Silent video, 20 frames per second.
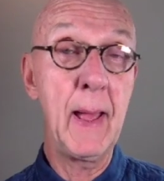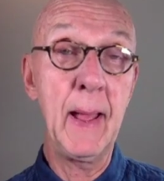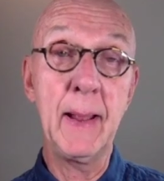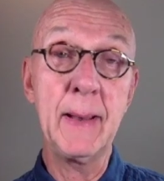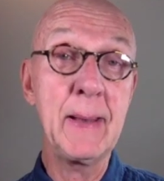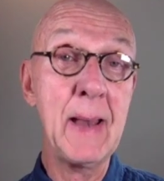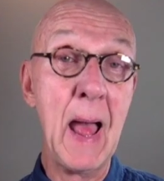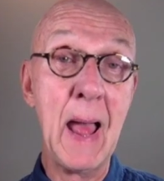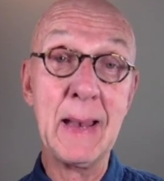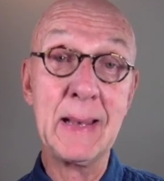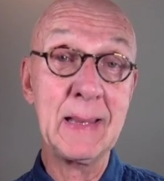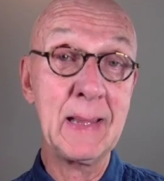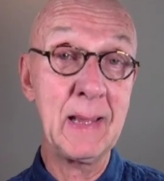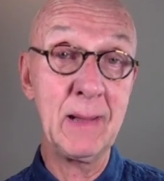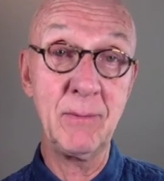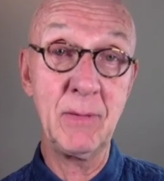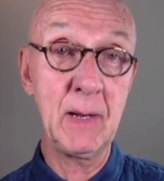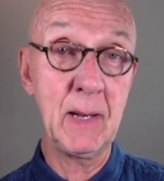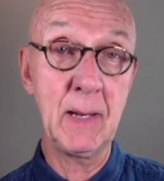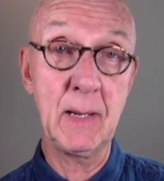and not
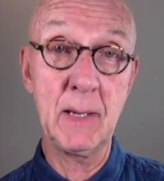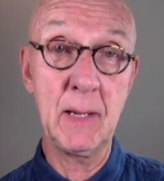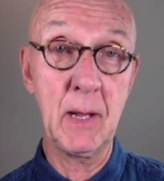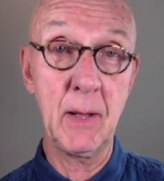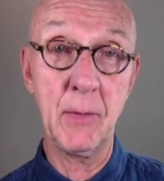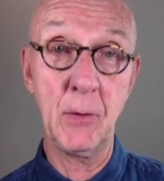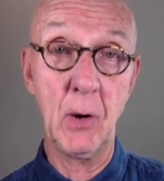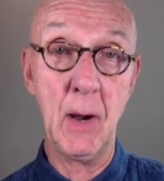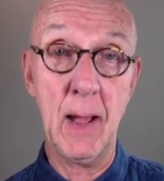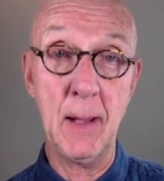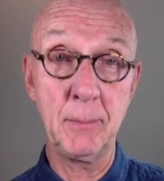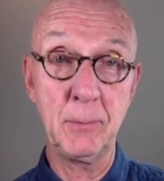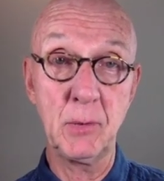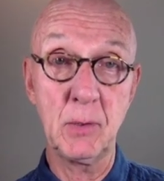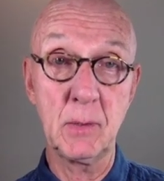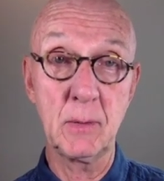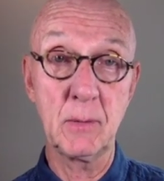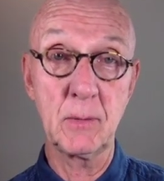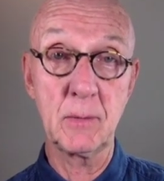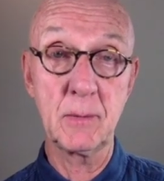given any other
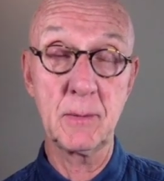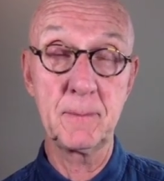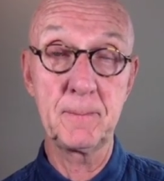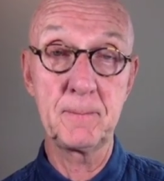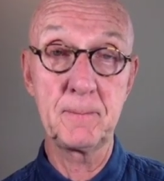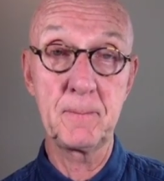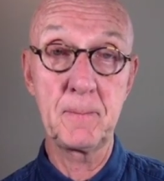options.